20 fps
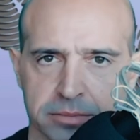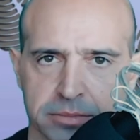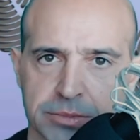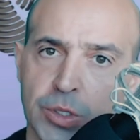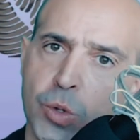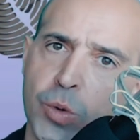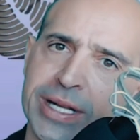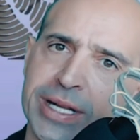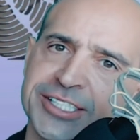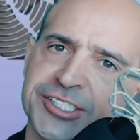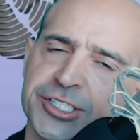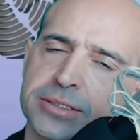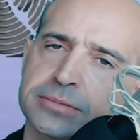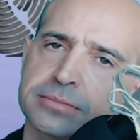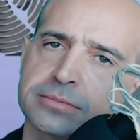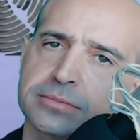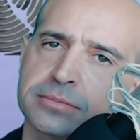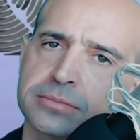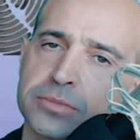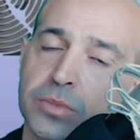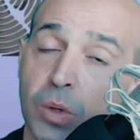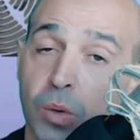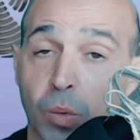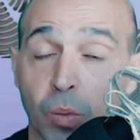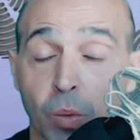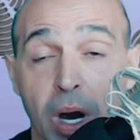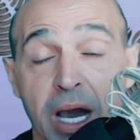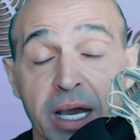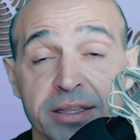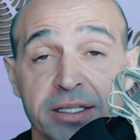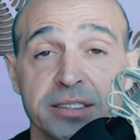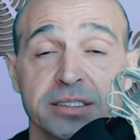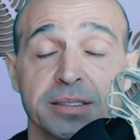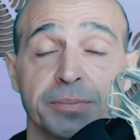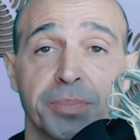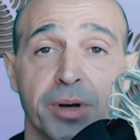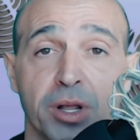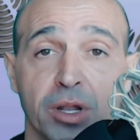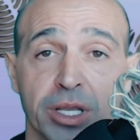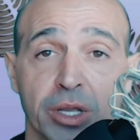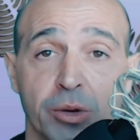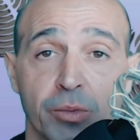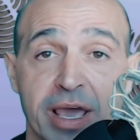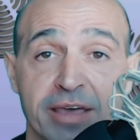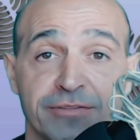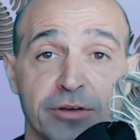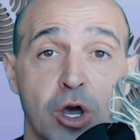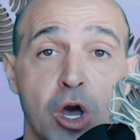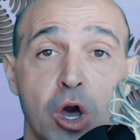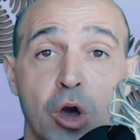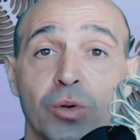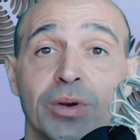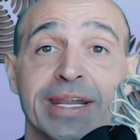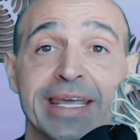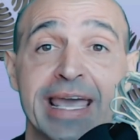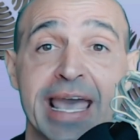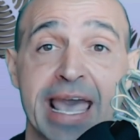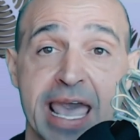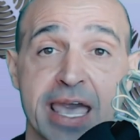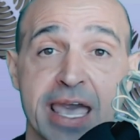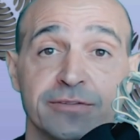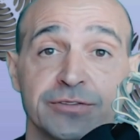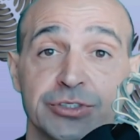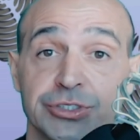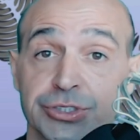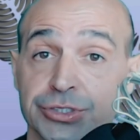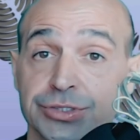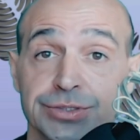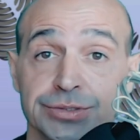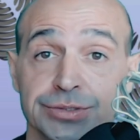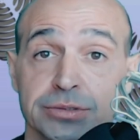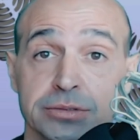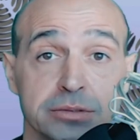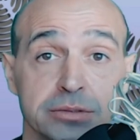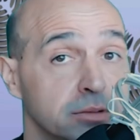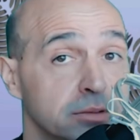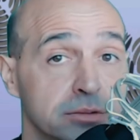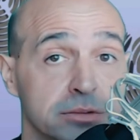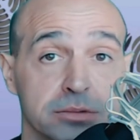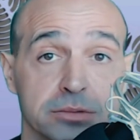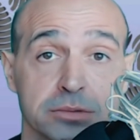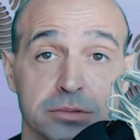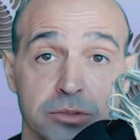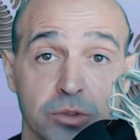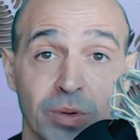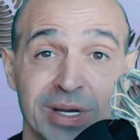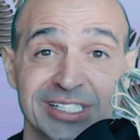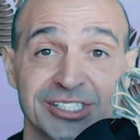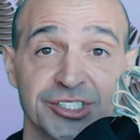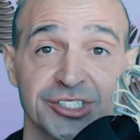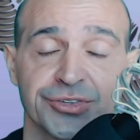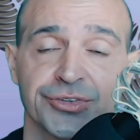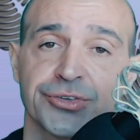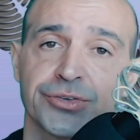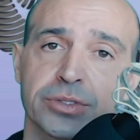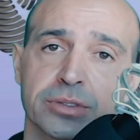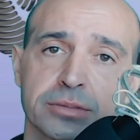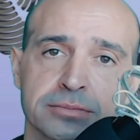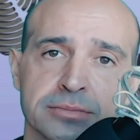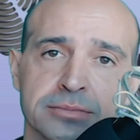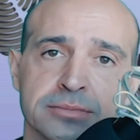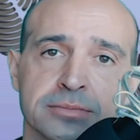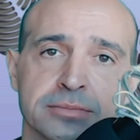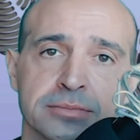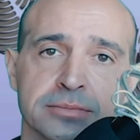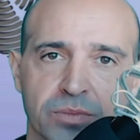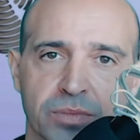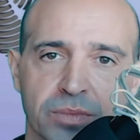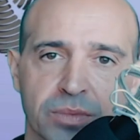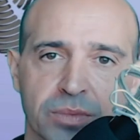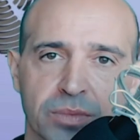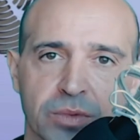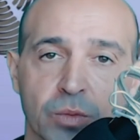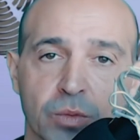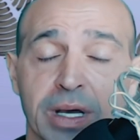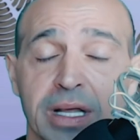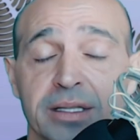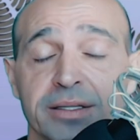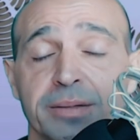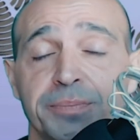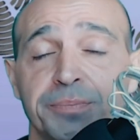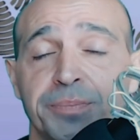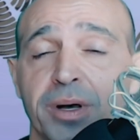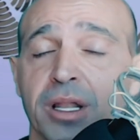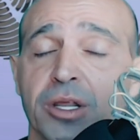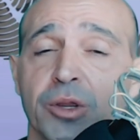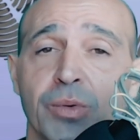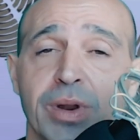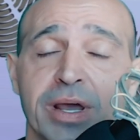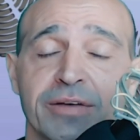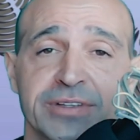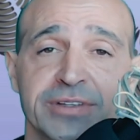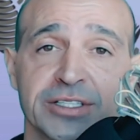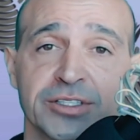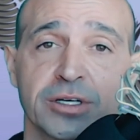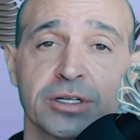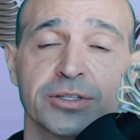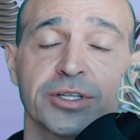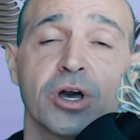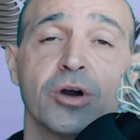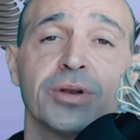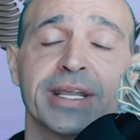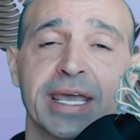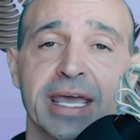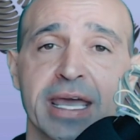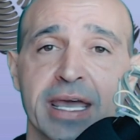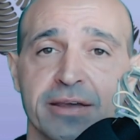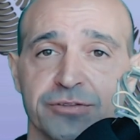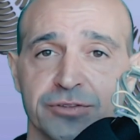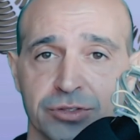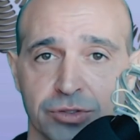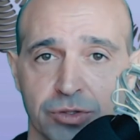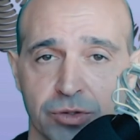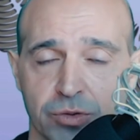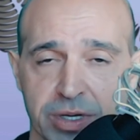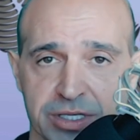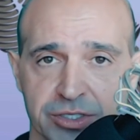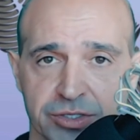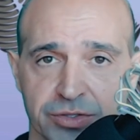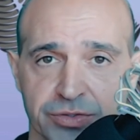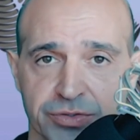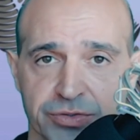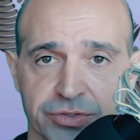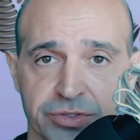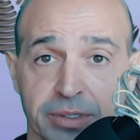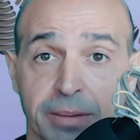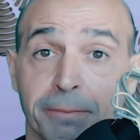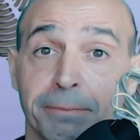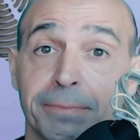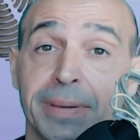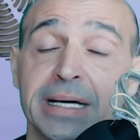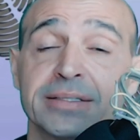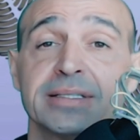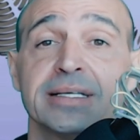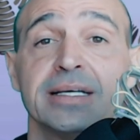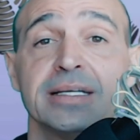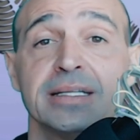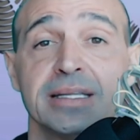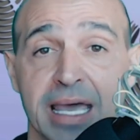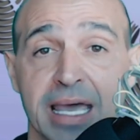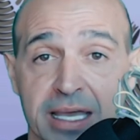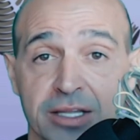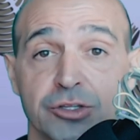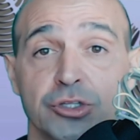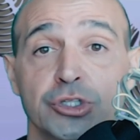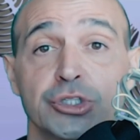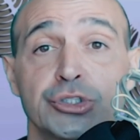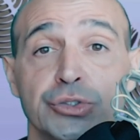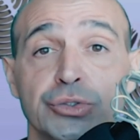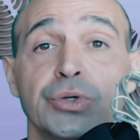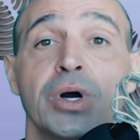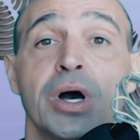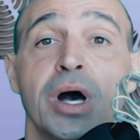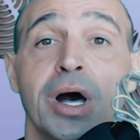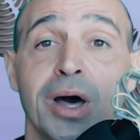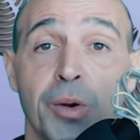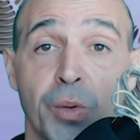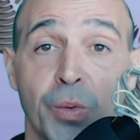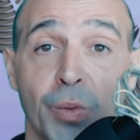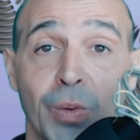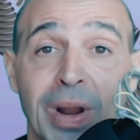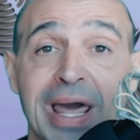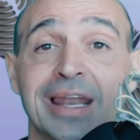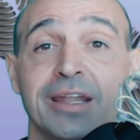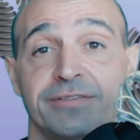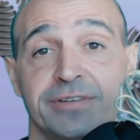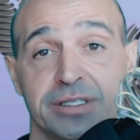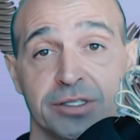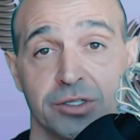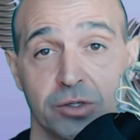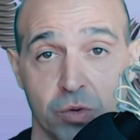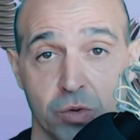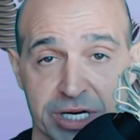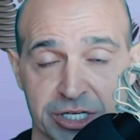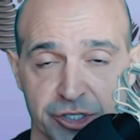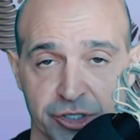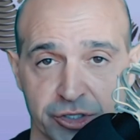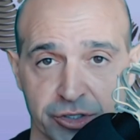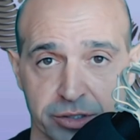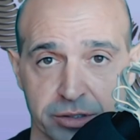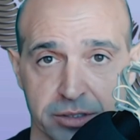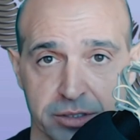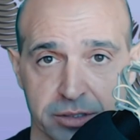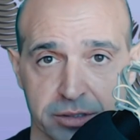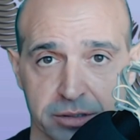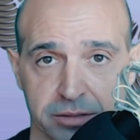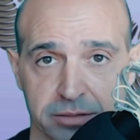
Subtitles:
Question: why did the polygraph only have two questions? Well, the polygraph did not only have two questions, but it had two relevant questions.